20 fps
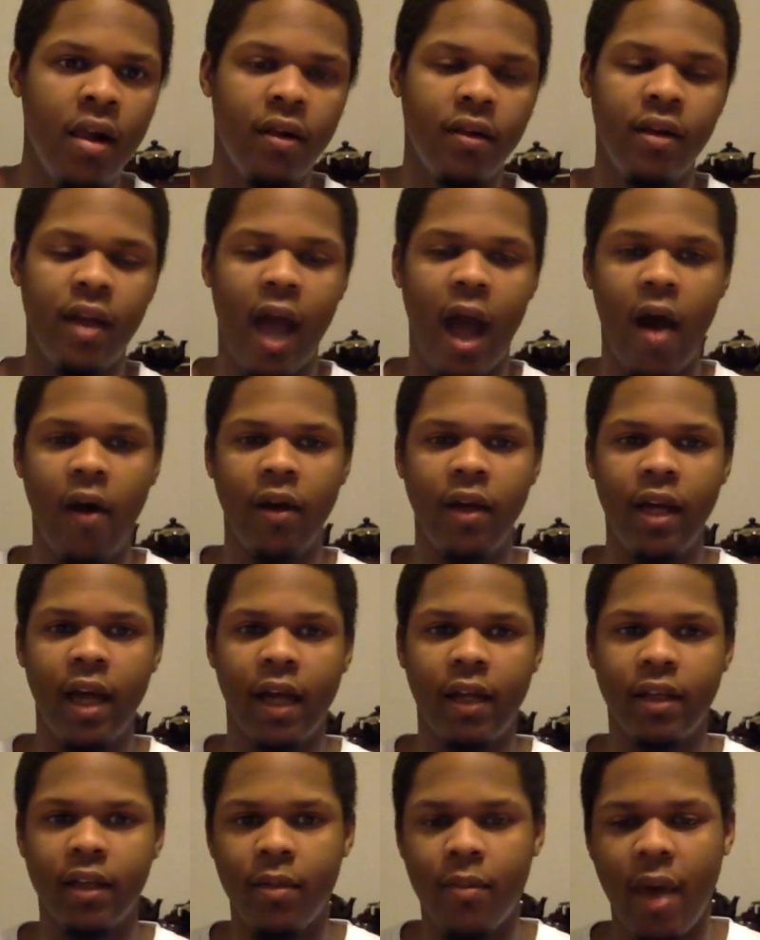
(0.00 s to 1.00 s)
Now he has
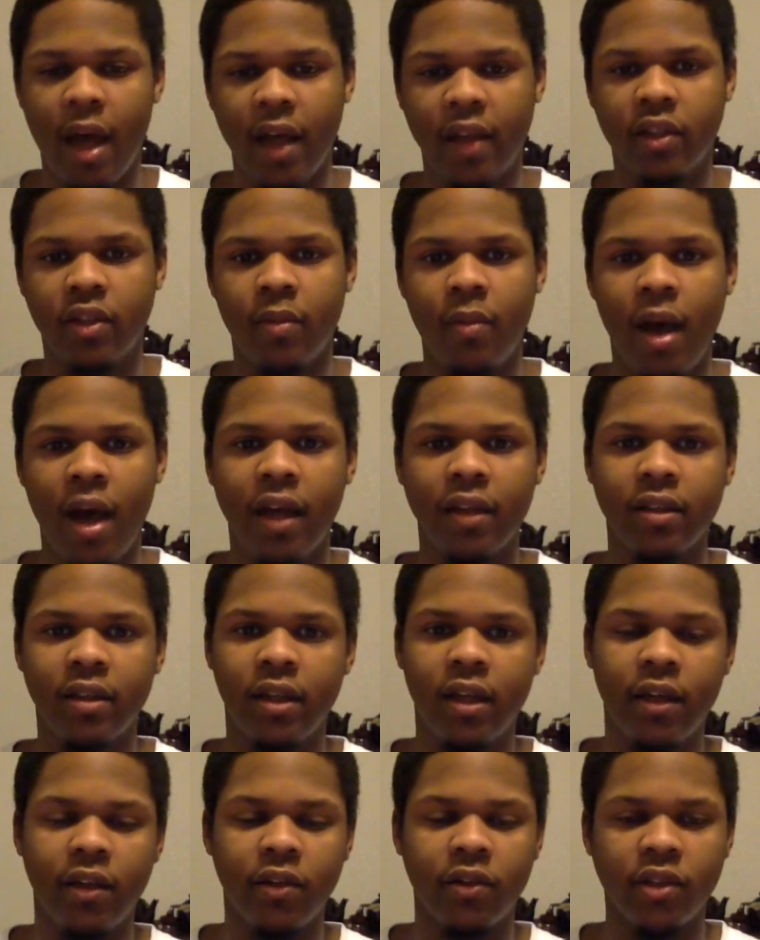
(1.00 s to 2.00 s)
to maximize the
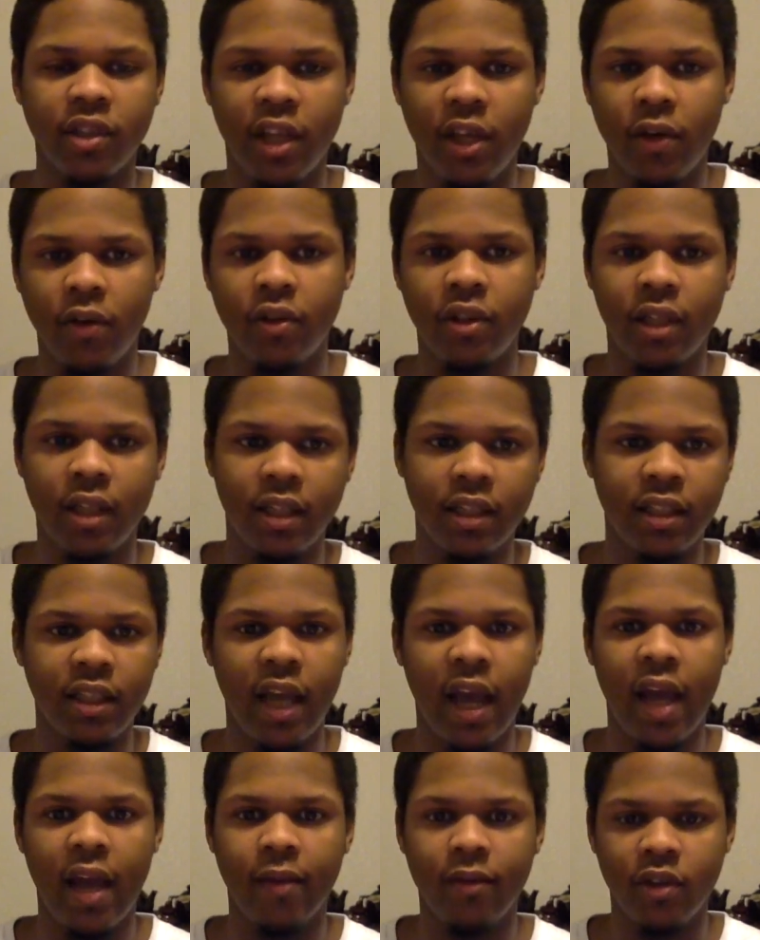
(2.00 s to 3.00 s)
other skills in his
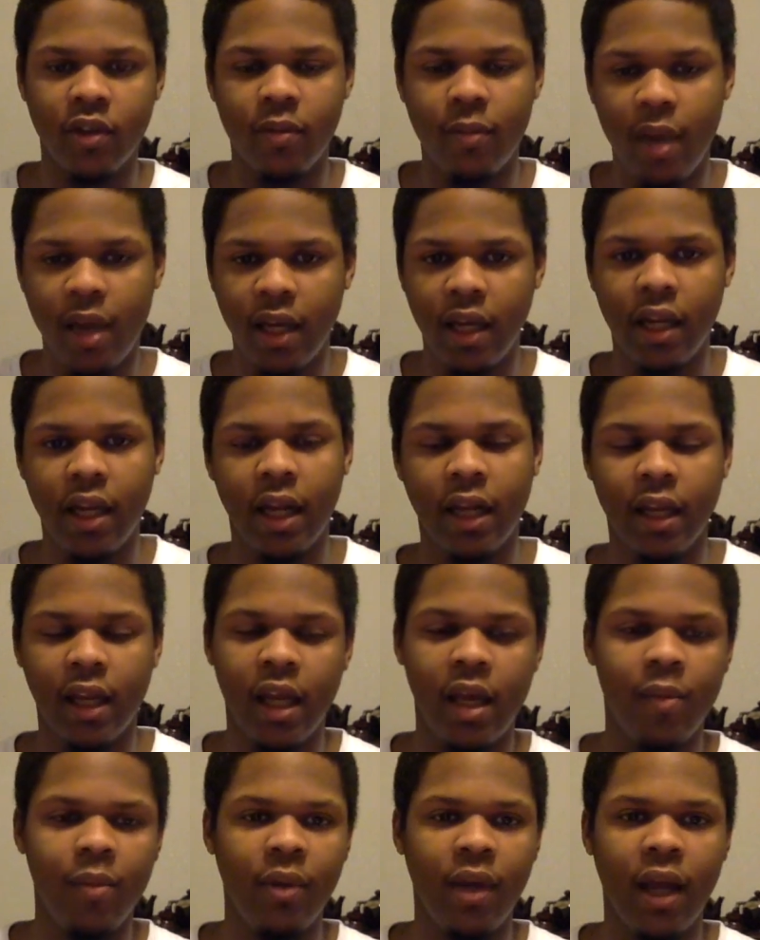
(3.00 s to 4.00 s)
game to make it at the
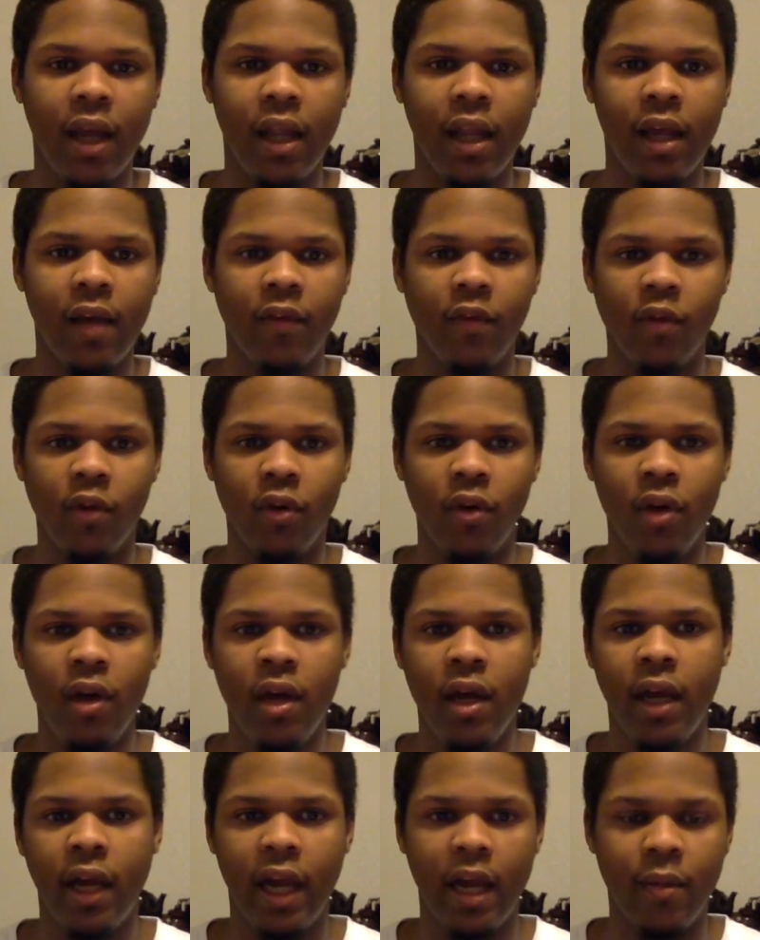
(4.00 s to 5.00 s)
NBA level
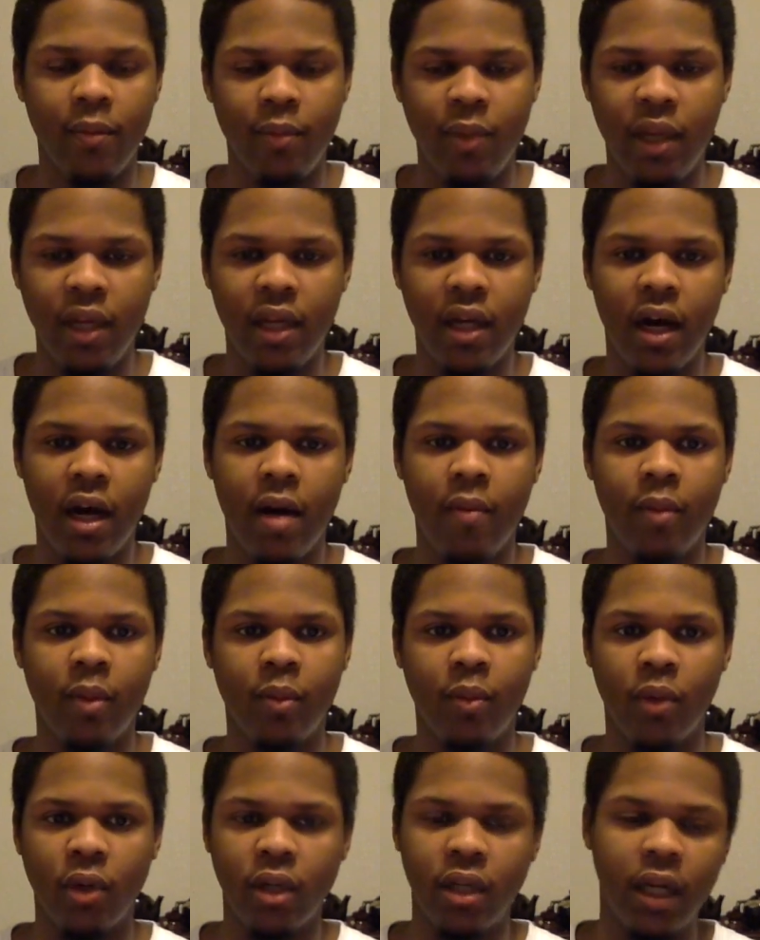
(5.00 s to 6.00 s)
and become a
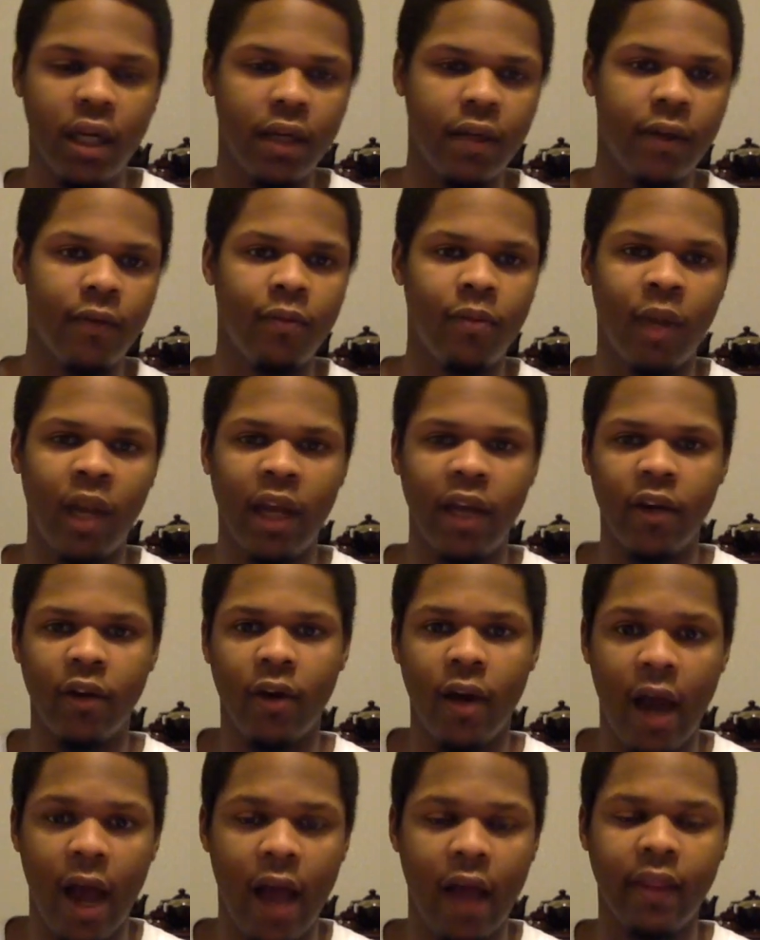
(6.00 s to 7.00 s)
productive player
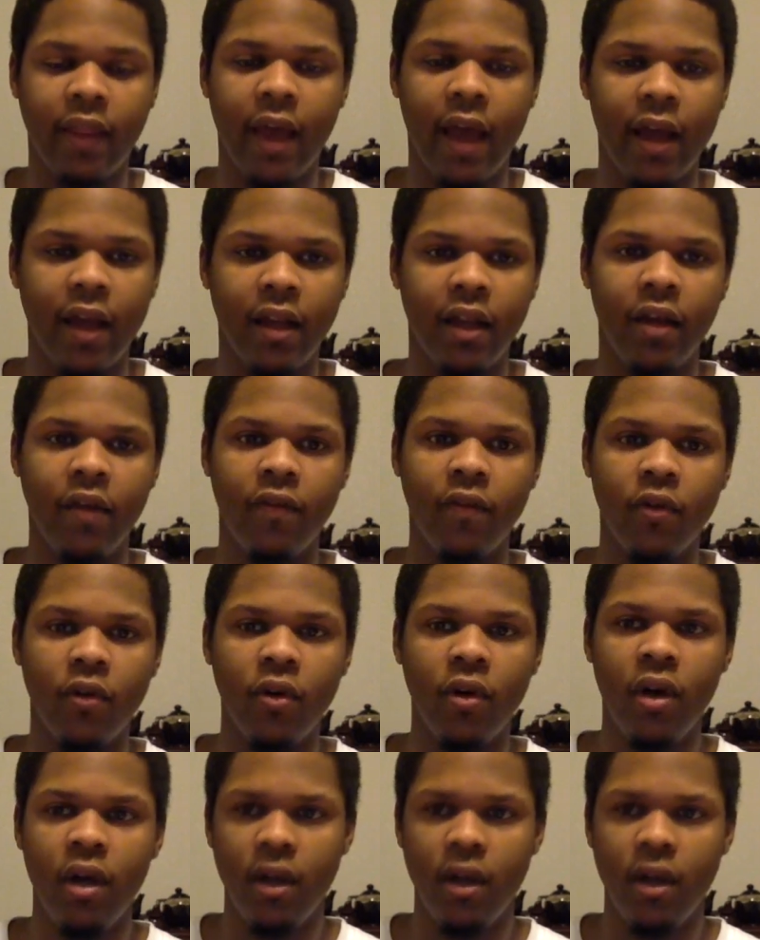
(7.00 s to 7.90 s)
at that level.